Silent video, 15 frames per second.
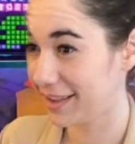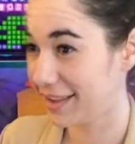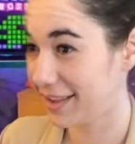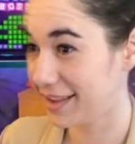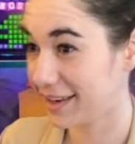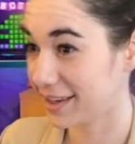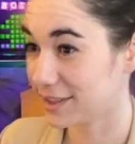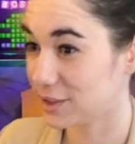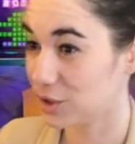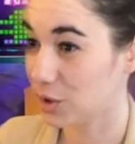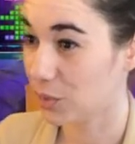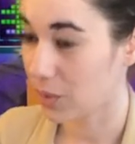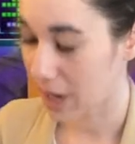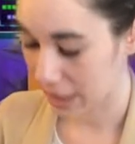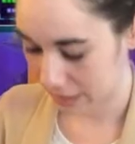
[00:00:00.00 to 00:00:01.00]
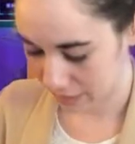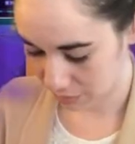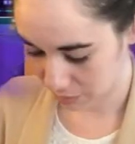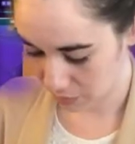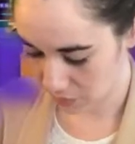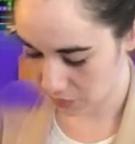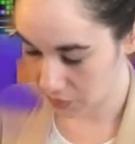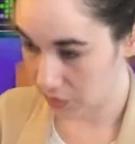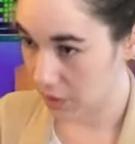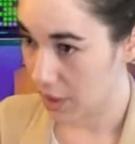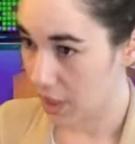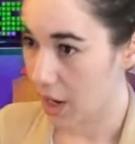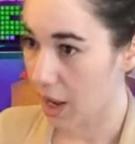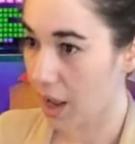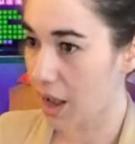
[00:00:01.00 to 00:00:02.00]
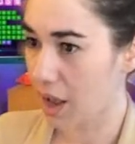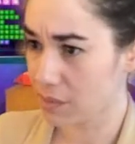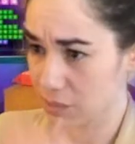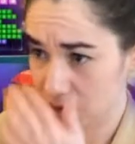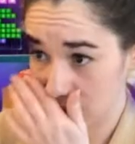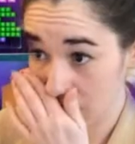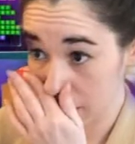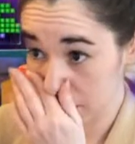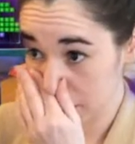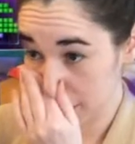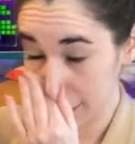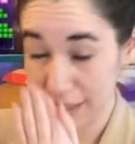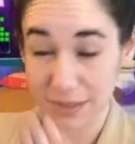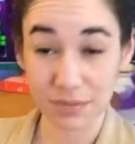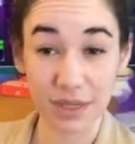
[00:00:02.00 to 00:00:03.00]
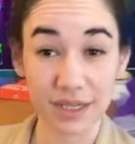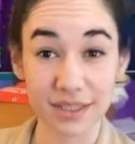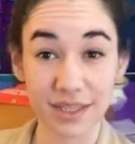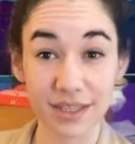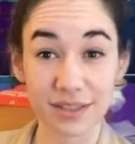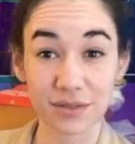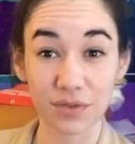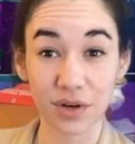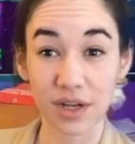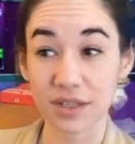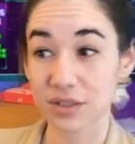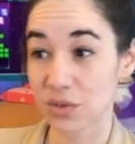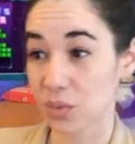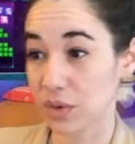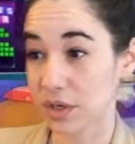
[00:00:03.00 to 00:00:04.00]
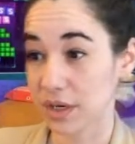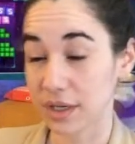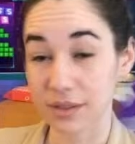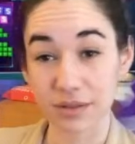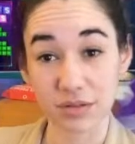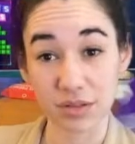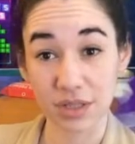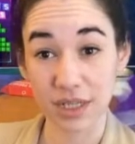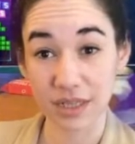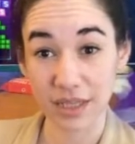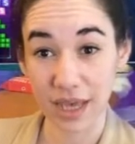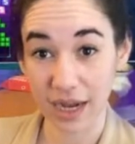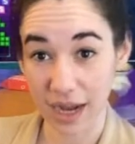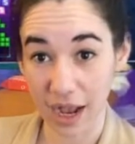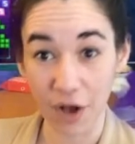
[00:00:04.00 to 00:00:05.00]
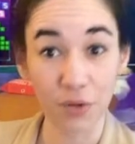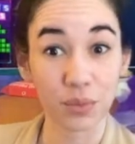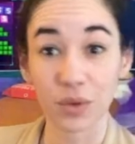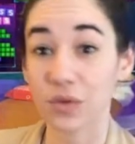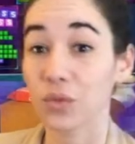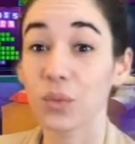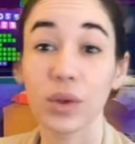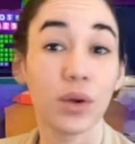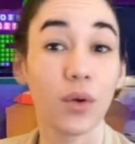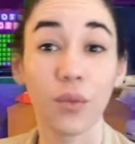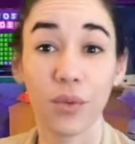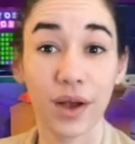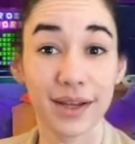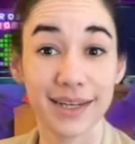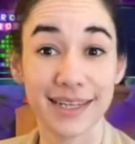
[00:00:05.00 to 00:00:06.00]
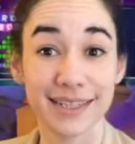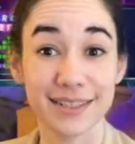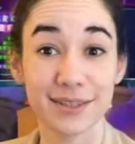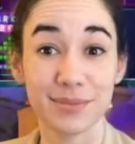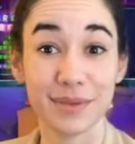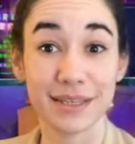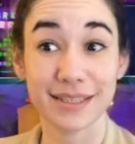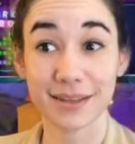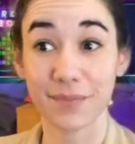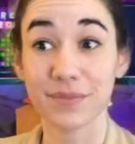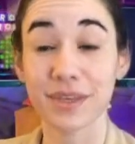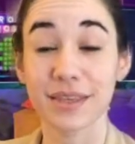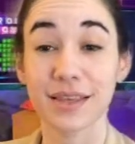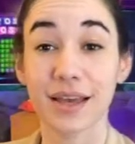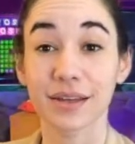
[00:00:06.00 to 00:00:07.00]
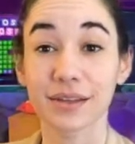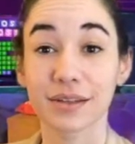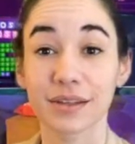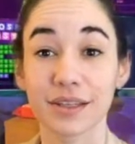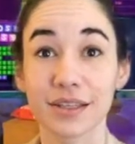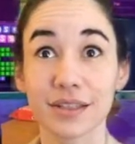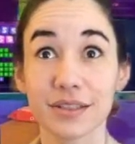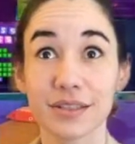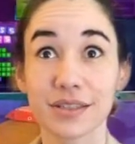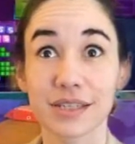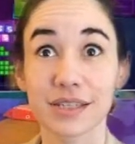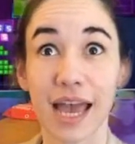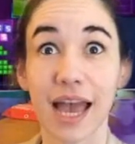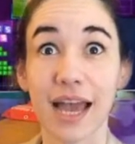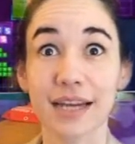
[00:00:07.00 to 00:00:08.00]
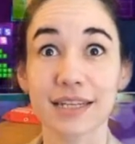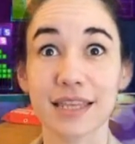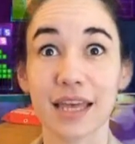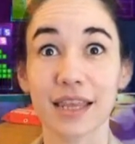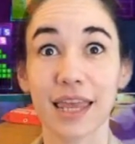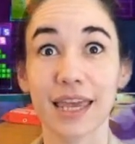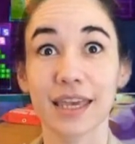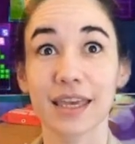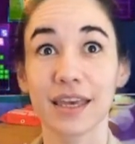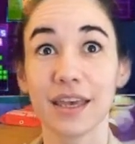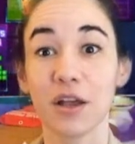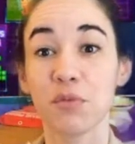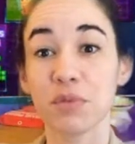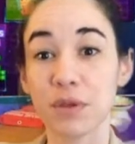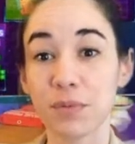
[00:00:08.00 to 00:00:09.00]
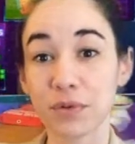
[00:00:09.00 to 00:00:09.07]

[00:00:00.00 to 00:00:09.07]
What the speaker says: because you're whacking them all. Gems doesn't make sense for us, so we're gonna delete that out because we don't want it to be something that is tagged that like people are